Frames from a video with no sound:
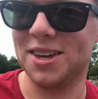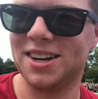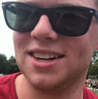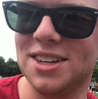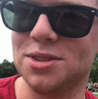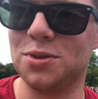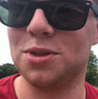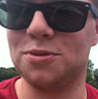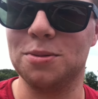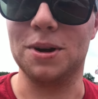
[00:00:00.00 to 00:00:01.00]
than it is for
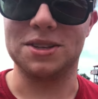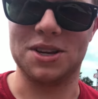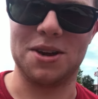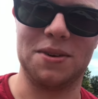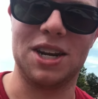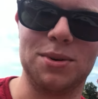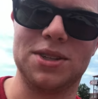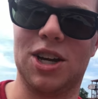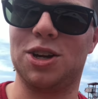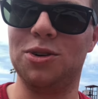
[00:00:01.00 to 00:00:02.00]
the football team, and he
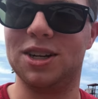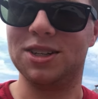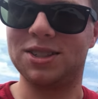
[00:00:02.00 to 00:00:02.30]
was like, "You need to